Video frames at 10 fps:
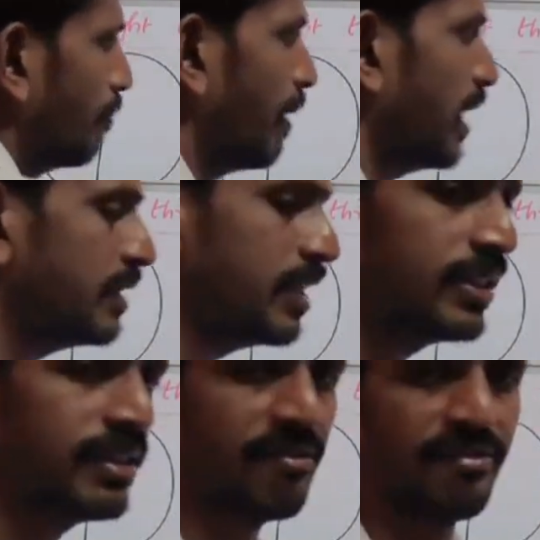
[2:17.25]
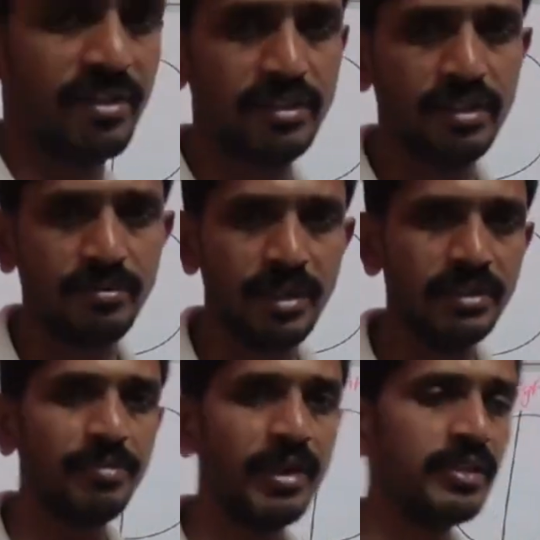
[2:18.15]
bulged surface.
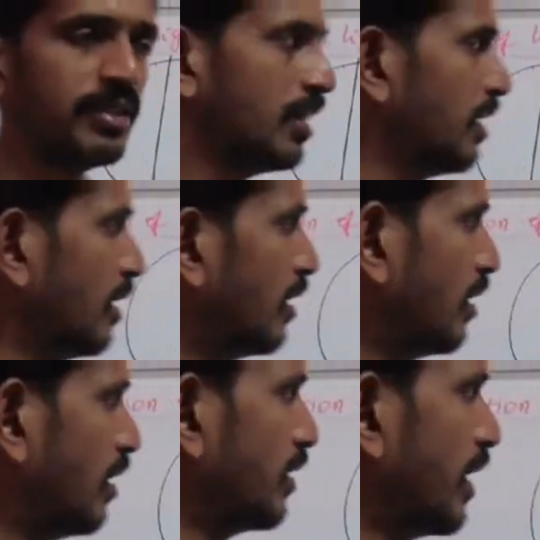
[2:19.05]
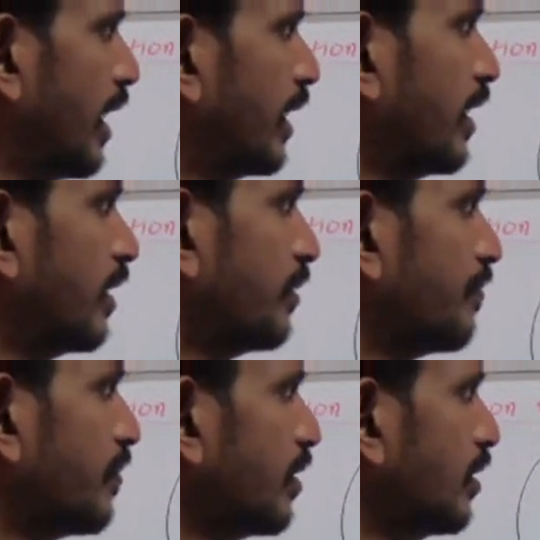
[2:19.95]
Bulged means they are liking.
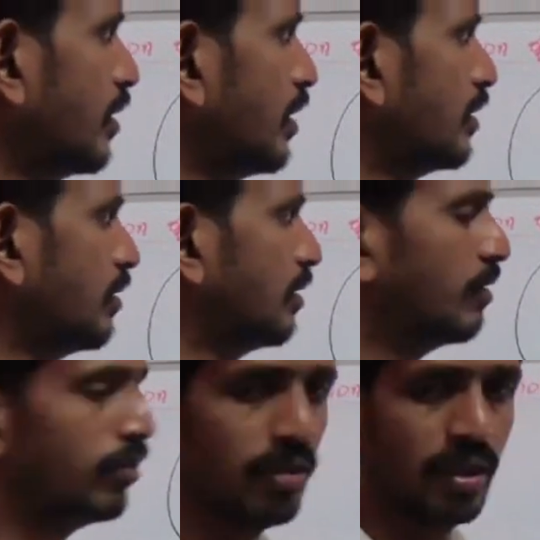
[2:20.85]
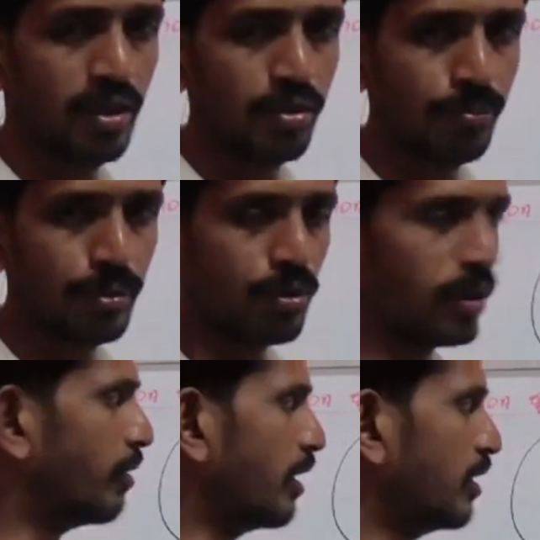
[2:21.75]
So
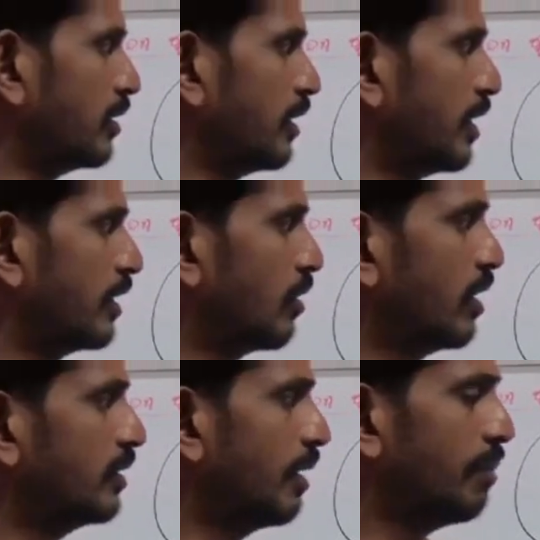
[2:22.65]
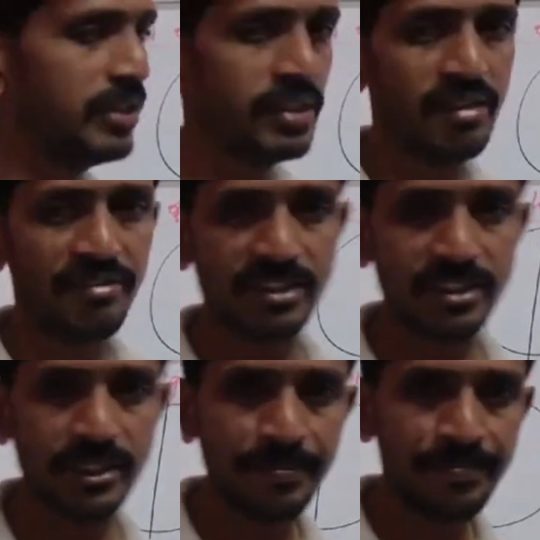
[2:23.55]
that is called as a bulged
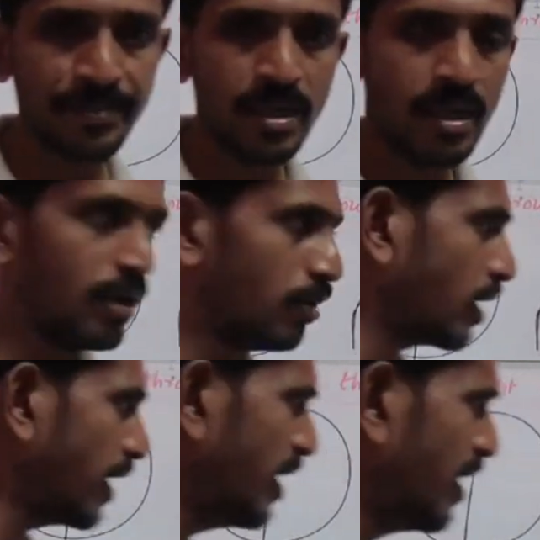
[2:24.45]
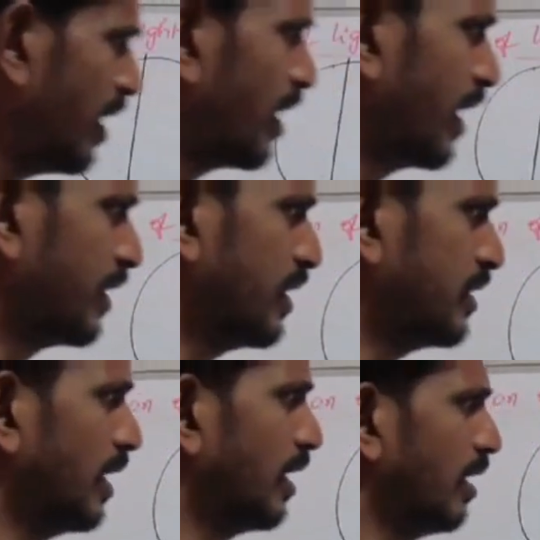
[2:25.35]
surface. Okay, right.
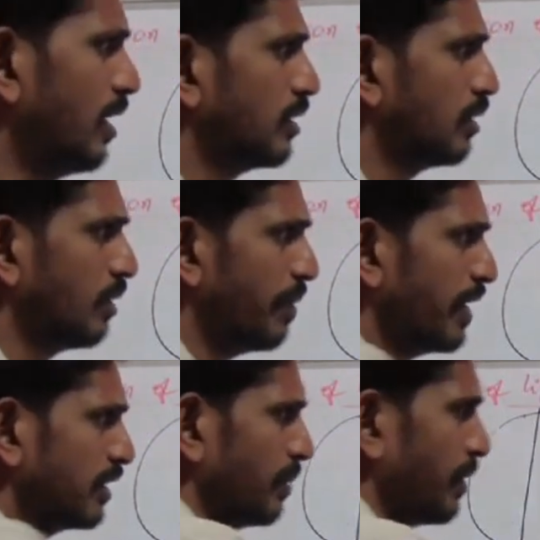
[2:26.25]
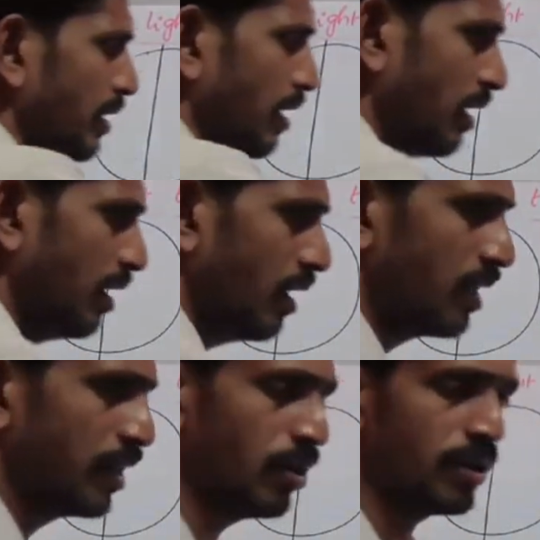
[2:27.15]
Next here, so depends upon the
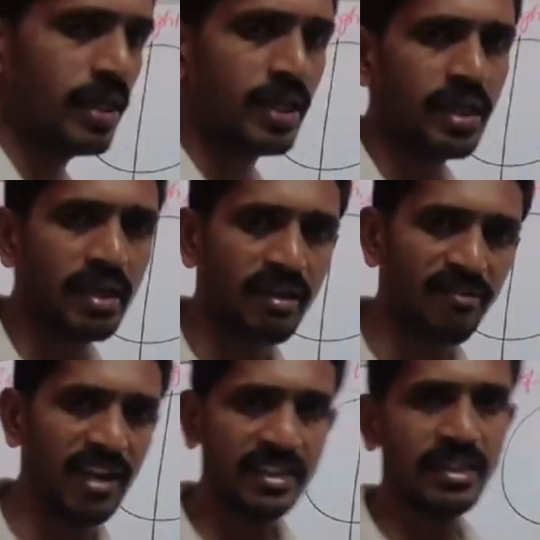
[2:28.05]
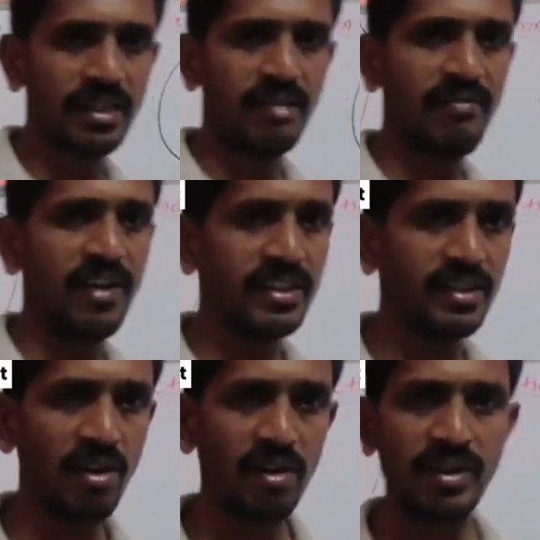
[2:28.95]
that here
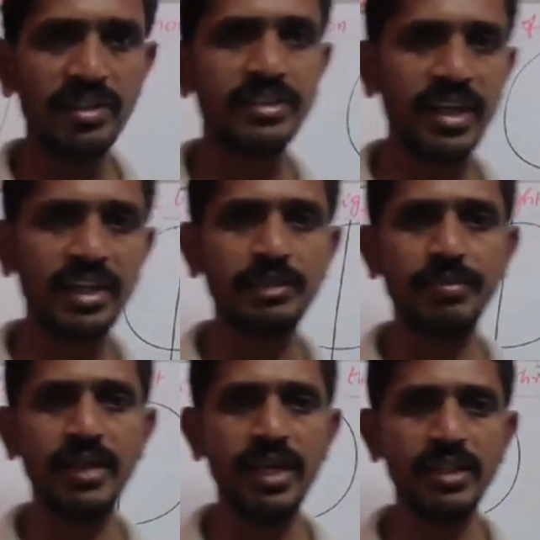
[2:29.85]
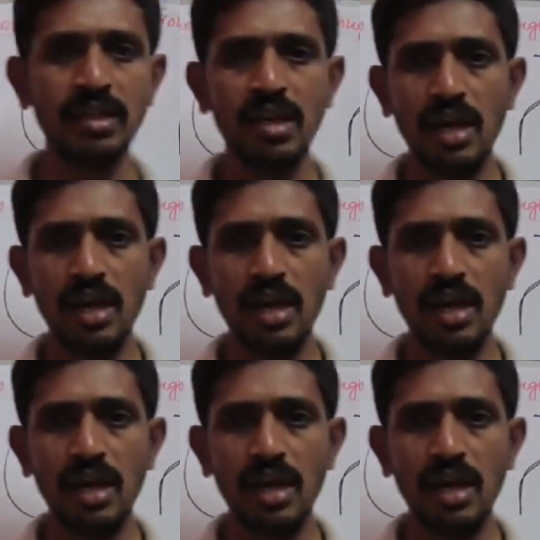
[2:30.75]
reflection always takes place